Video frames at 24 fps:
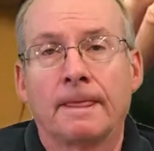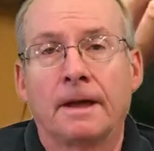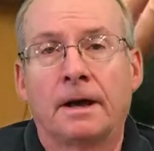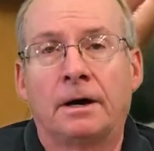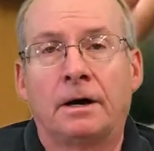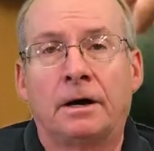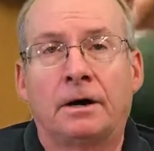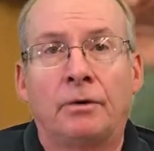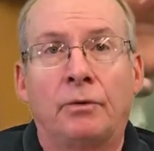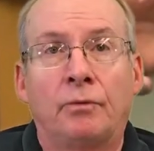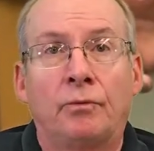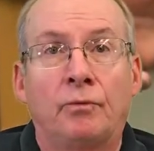
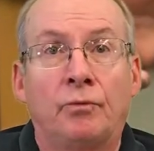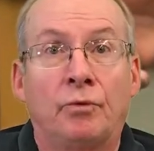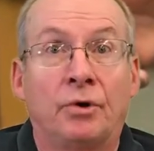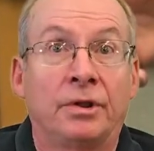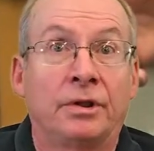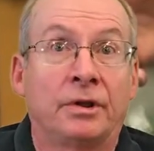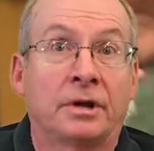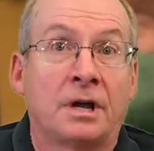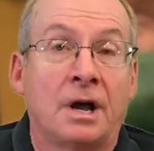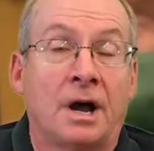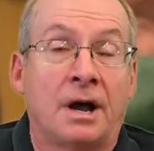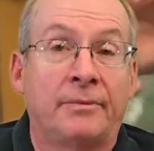One of
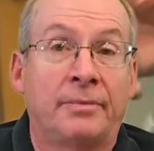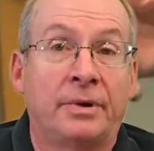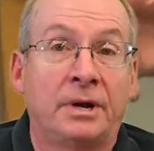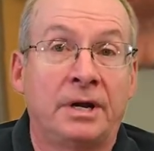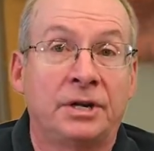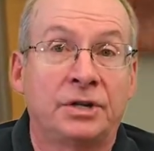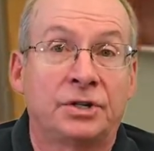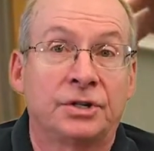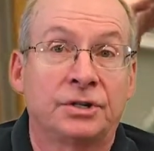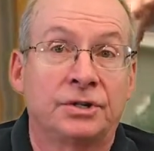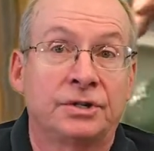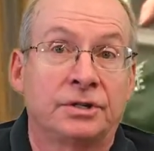the
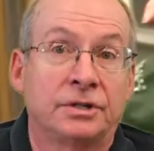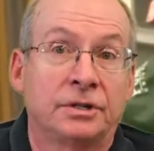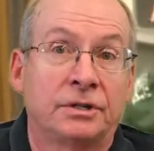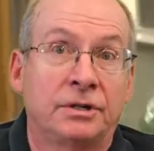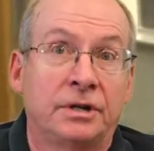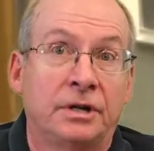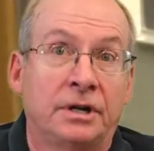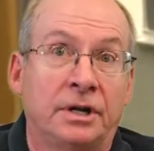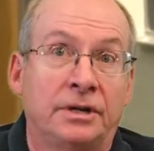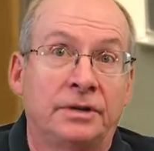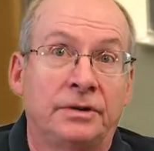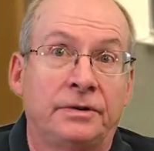combinations
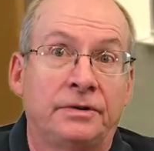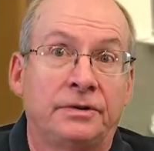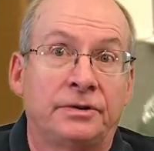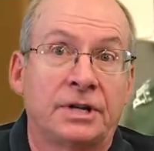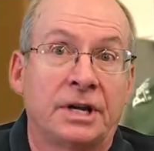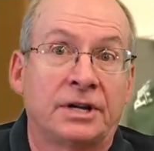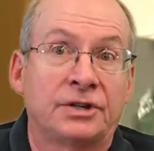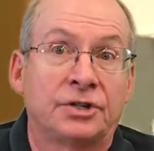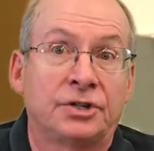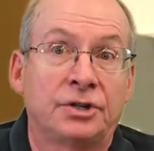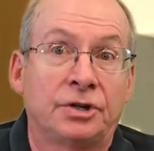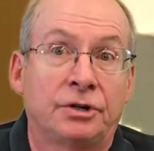and
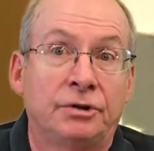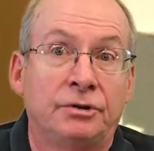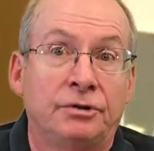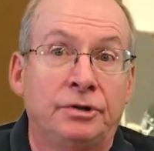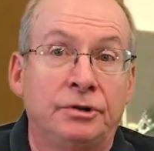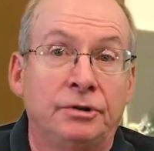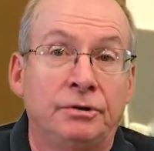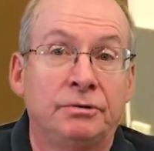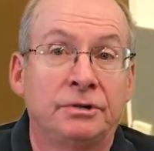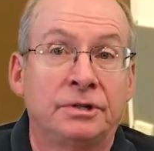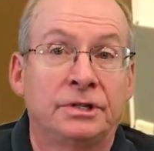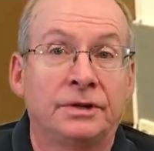tests you could
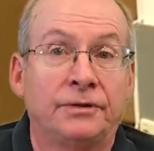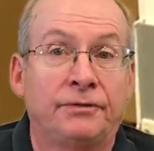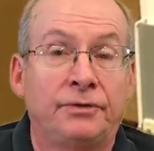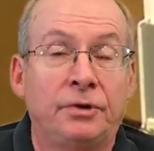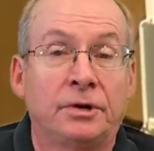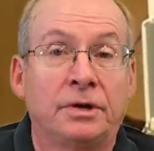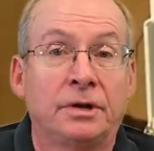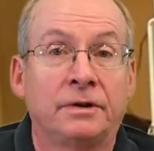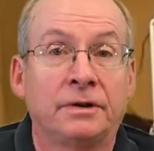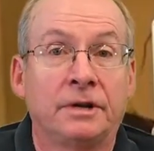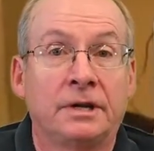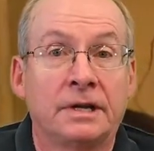do is if
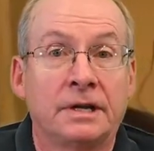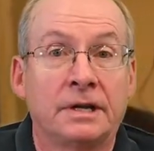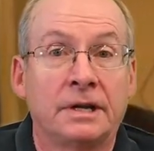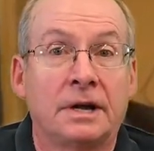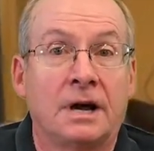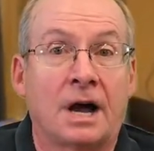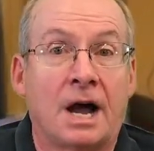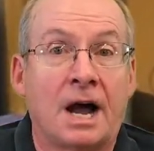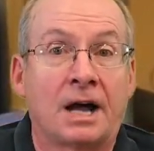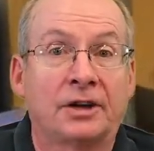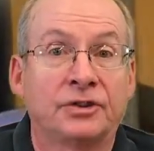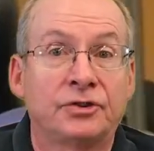you can get
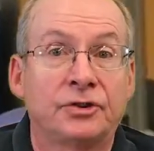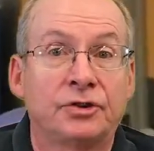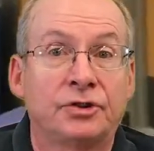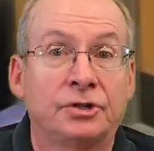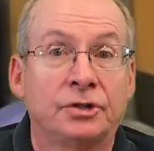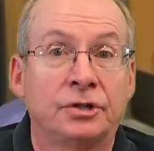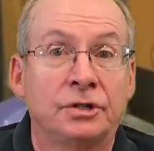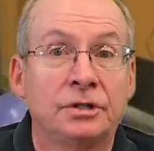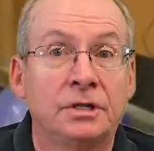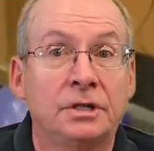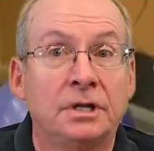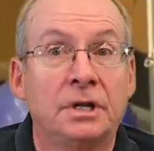
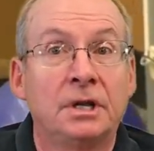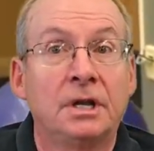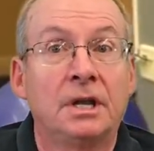oxygen,